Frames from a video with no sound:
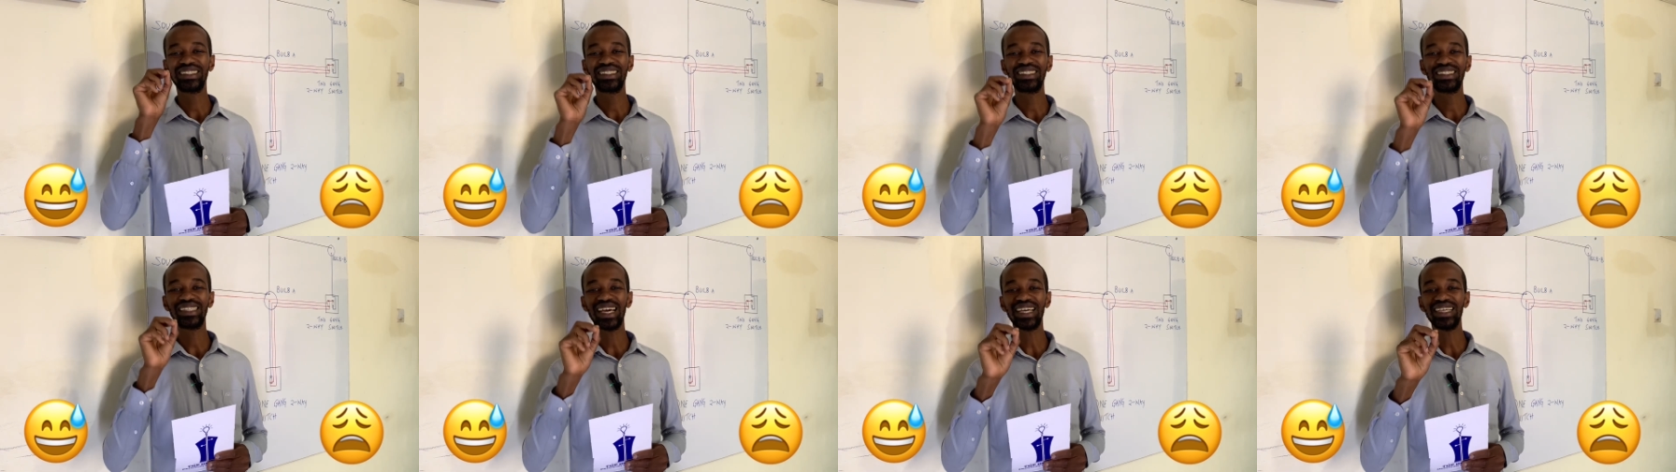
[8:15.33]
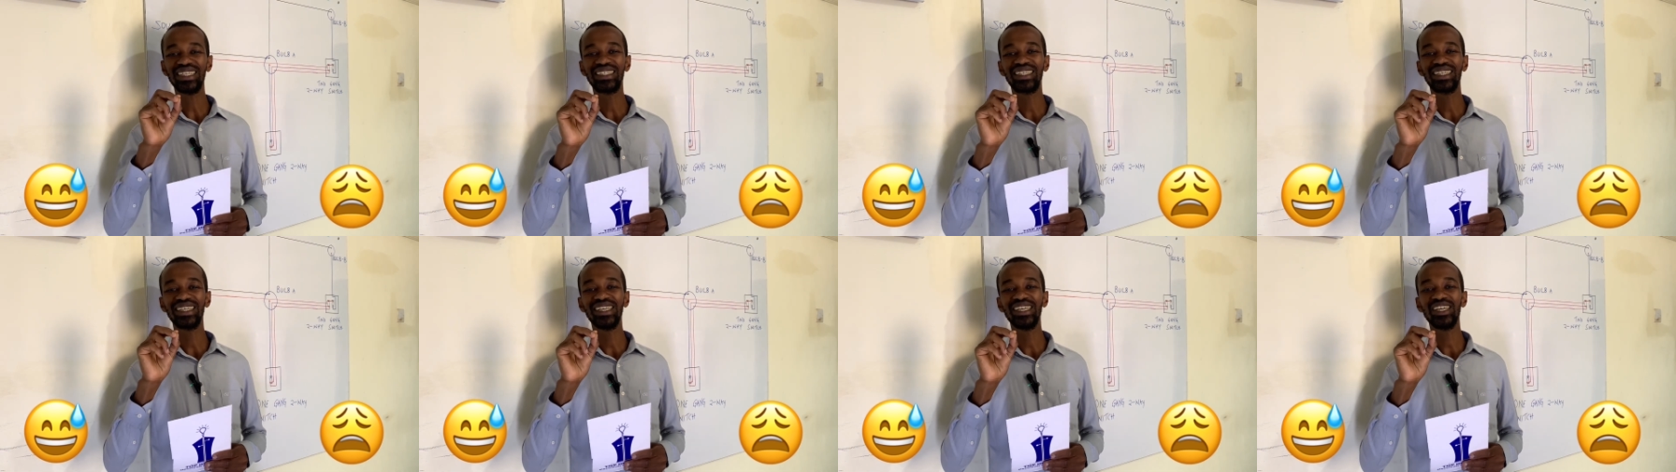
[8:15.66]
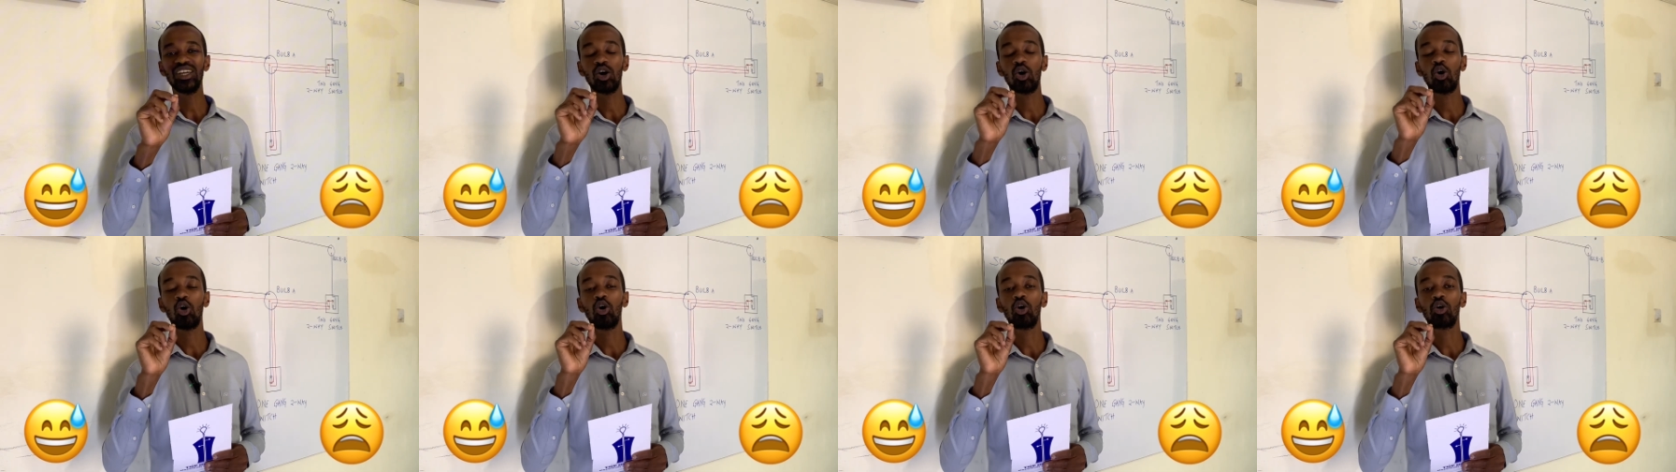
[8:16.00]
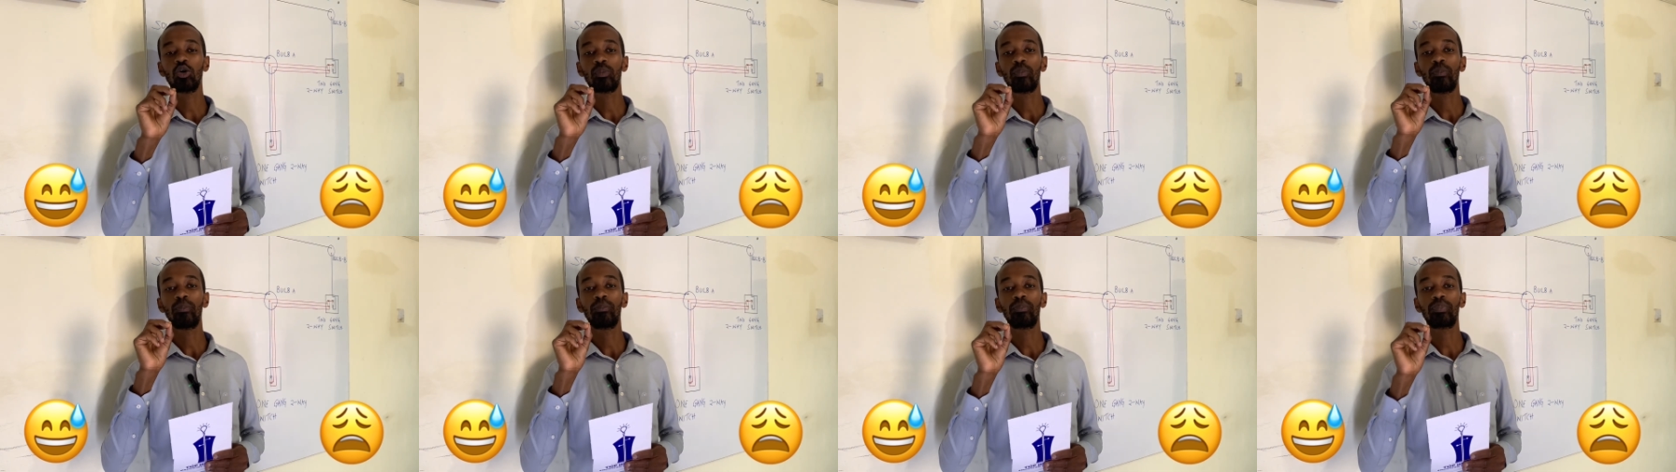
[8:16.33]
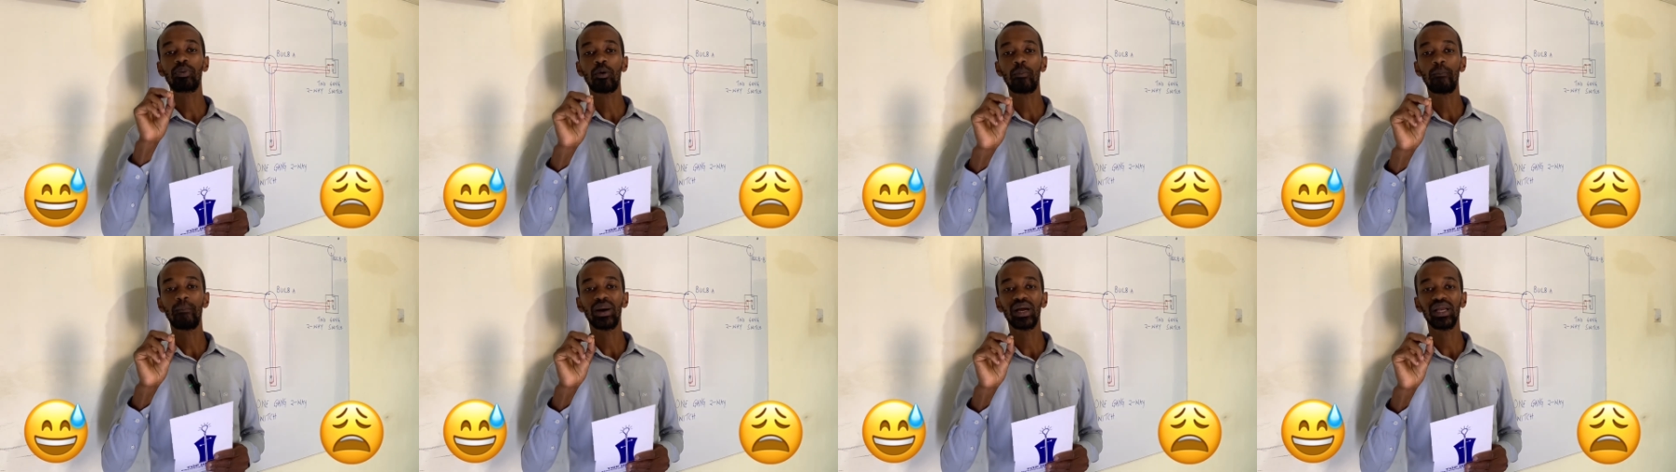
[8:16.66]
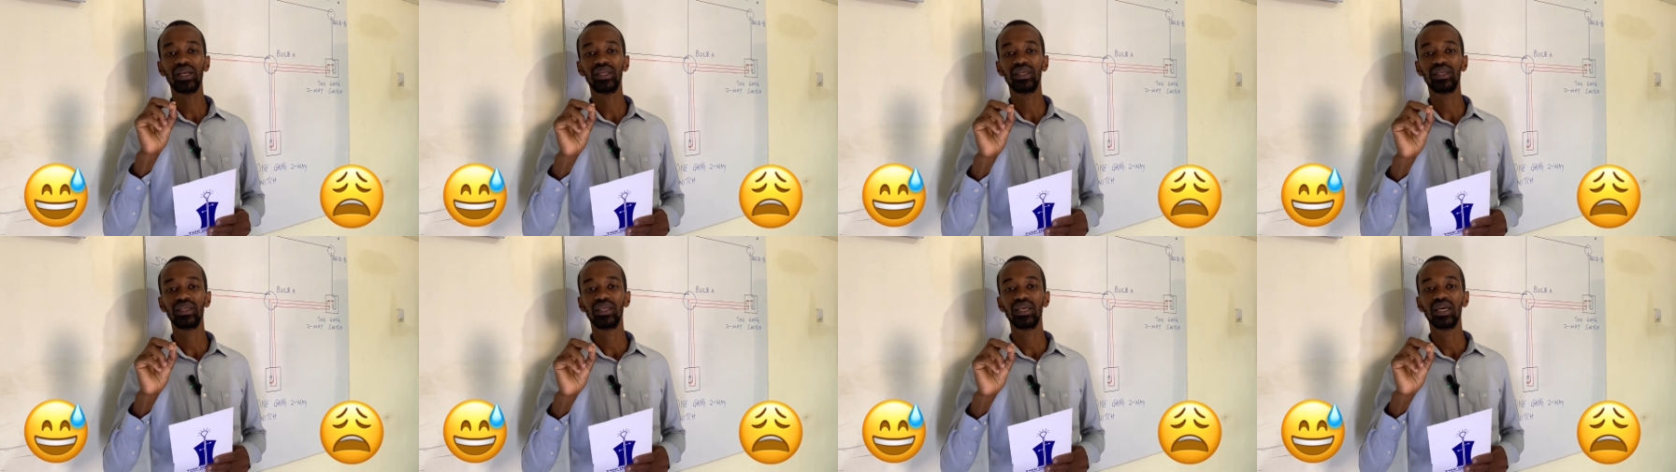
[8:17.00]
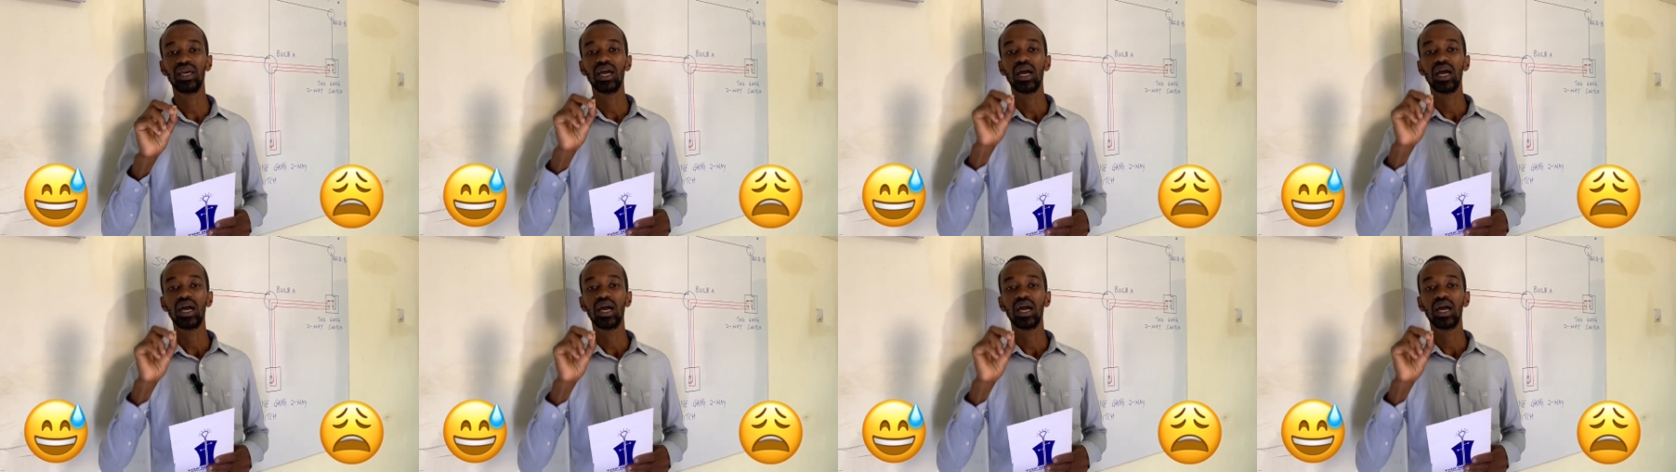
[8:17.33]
tightly or properly